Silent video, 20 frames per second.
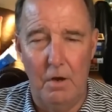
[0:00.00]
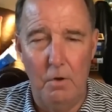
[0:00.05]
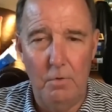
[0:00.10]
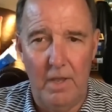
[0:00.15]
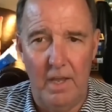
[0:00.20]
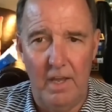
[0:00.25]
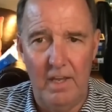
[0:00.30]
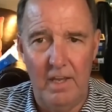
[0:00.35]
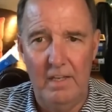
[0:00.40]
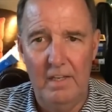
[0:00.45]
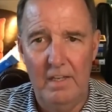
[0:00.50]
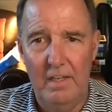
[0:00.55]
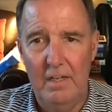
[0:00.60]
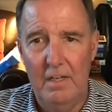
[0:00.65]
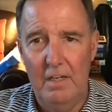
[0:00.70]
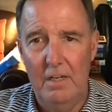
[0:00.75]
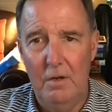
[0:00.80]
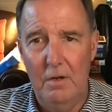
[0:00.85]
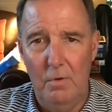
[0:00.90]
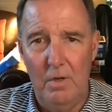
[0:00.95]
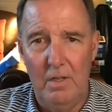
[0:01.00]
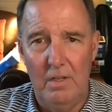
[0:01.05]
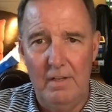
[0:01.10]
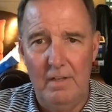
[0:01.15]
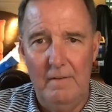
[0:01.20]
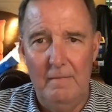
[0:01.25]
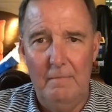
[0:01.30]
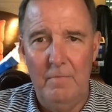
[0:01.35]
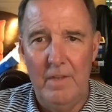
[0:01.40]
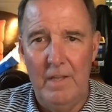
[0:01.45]
Okay,
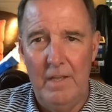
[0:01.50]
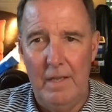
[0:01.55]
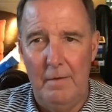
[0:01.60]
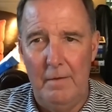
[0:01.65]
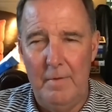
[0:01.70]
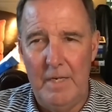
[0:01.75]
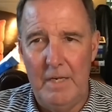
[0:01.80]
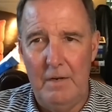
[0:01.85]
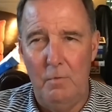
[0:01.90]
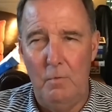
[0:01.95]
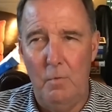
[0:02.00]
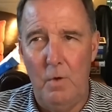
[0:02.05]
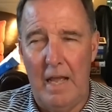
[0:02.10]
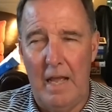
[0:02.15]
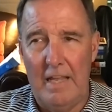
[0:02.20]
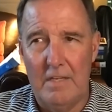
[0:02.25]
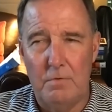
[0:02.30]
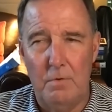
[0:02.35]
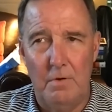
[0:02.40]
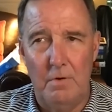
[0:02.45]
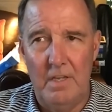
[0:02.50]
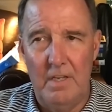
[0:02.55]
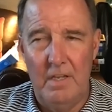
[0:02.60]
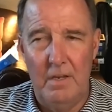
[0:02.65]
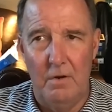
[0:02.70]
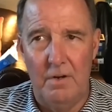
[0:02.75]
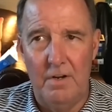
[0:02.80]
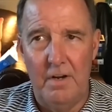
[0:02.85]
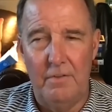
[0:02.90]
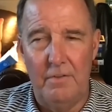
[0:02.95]
well, I mean, I guess,
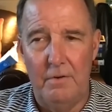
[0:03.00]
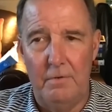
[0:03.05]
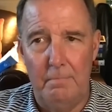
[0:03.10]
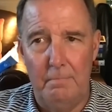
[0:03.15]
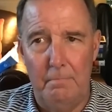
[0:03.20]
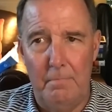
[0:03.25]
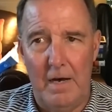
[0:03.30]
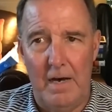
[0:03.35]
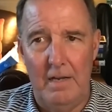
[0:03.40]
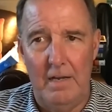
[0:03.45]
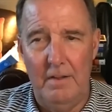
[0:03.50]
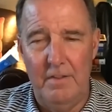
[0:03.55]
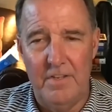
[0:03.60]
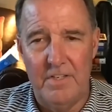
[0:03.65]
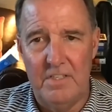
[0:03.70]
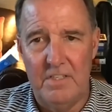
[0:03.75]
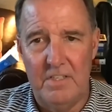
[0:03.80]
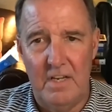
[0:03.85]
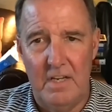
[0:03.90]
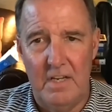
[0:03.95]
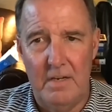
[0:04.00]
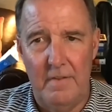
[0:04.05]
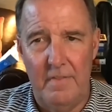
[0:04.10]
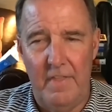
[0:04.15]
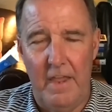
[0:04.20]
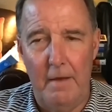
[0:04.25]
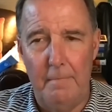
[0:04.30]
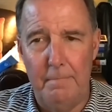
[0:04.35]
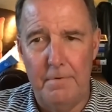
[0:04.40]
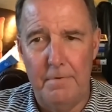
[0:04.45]
another model of this is
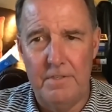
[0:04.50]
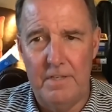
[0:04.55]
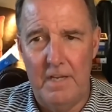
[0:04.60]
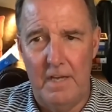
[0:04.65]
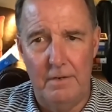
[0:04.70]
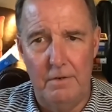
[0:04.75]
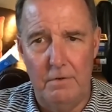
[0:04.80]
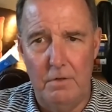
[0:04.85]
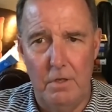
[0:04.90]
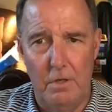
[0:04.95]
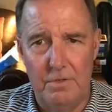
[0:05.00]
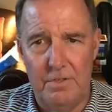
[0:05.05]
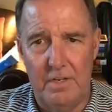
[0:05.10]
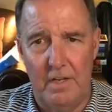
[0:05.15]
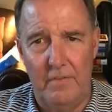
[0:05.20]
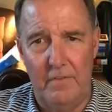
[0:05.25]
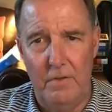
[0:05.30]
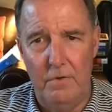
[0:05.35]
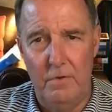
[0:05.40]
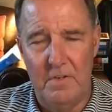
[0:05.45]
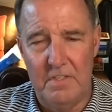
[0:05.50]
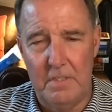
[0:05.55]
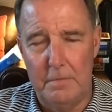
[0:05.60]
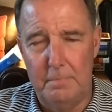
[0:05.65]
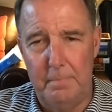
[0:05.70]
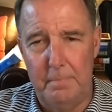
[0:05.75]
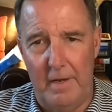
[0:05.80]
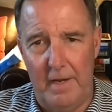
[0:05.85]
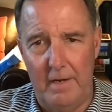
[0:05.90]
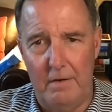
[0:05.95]
the emperor's got no clothes on. The U.S. is
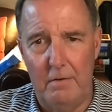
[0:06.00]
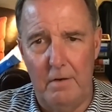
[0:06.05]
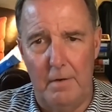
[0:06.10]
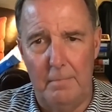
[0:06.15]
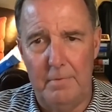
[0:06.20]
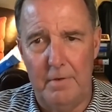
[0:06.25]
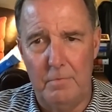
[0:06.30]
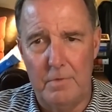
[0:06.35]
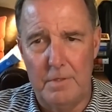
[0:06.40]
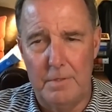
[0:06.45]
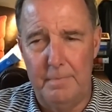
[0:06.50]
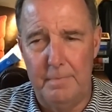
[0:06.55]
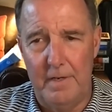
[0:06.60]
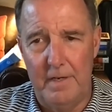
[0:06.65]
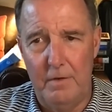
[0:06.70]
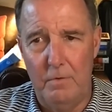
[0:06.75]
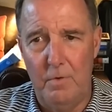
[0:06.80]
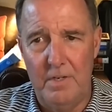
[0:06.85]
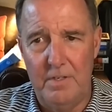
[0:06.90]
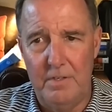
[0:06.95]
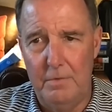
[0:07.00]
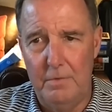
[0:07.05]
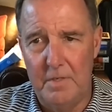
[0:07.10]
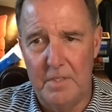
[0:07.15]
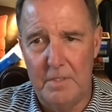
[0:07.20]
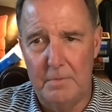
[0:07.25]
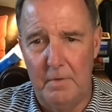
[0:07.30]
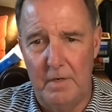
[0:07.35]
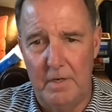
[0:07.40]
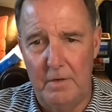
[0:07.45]
bankrupt, and we're spending way too
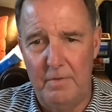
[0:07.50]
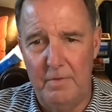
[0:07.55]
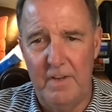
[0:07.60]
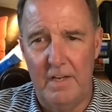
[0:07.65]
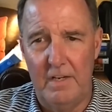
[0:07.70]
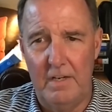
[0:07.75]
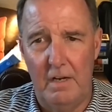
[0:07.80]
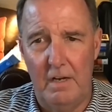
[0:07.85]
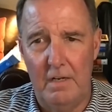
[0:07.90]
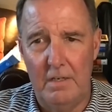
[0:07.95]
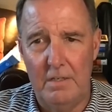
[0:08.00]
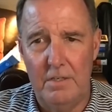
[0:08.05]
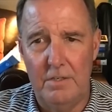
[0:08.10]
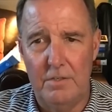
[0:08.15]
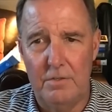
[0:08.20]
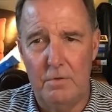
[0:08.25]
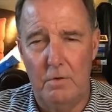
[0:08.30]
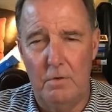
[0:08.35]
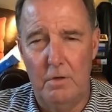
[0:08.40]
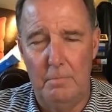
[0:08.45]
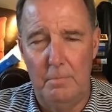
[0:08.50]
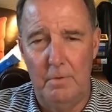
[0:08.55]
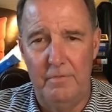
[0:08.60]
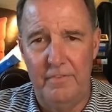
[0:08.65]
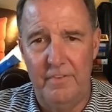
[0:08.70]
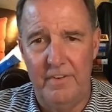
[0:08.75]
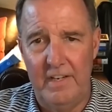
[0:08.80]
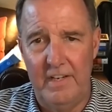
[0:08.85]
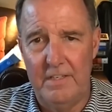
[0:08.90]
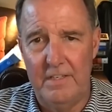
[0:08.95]
much money. We've got an uncontrollable
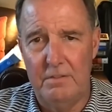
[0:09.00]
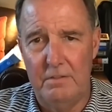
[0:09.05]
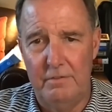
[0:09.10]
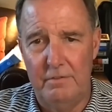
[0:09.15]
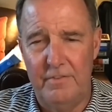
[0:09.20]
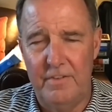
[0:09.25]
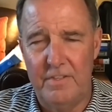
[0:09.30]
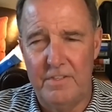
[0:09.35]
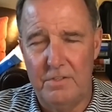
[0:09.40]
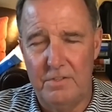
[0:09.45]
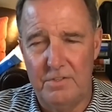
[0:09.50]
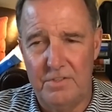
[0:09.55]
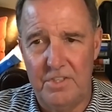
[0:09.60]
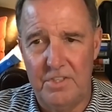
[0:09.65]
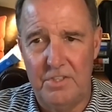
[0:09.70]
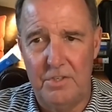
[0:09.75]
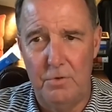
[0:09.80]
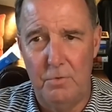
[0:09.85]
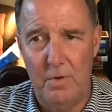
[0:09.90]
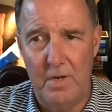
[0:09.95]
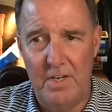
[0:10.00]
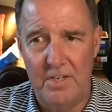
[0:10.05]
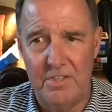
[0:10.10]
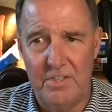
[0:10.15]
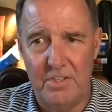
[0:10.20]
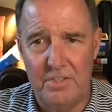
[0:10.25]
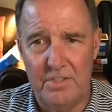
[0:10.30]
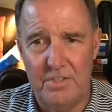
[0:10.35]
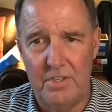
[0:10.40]
financial and fiscal situation.